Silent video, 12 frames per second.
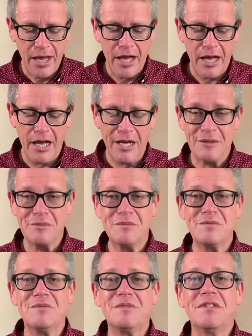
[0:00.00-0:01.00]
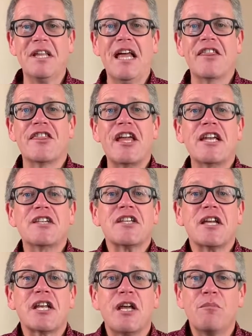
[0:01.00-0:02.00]
Uh, that things
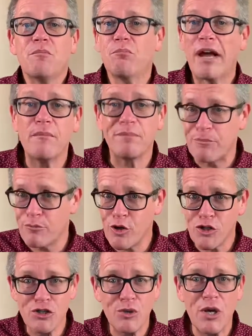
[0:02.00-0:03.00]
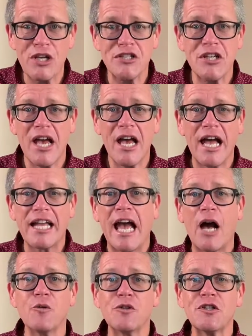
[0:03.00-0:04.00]
that he might be put to his
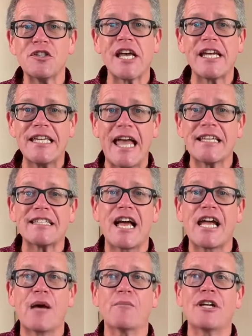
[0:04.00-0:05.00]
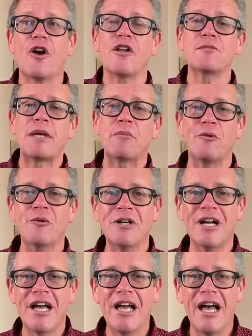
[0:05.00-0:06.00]
account to say, yes, I am in God's people,
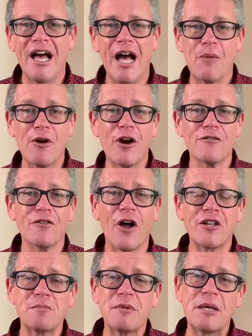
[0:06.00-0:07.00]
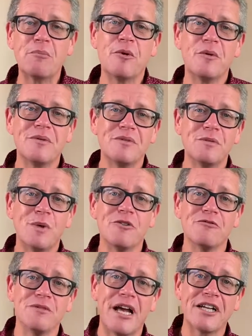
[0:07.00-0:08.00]
uh, part of God's people.
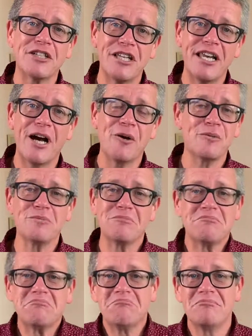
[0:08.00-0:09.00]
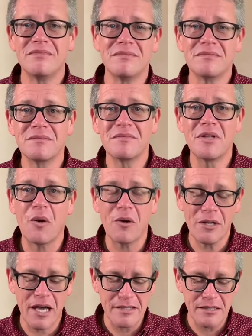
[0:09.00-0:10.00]
Well, actually, now, no, it
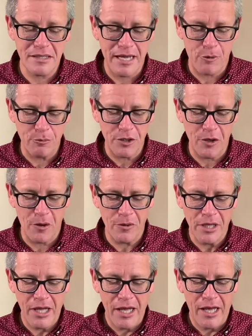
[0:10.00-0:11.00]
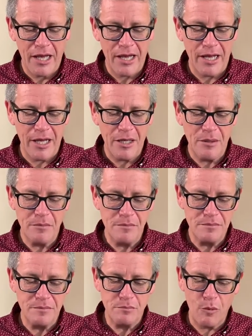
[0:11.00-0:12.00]
hasn't helped at all. Uh,
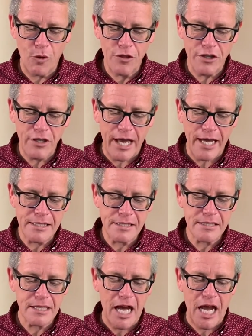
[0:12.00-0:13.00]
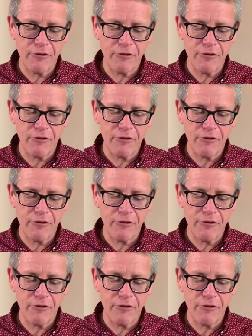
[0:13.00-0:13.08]
more than that, I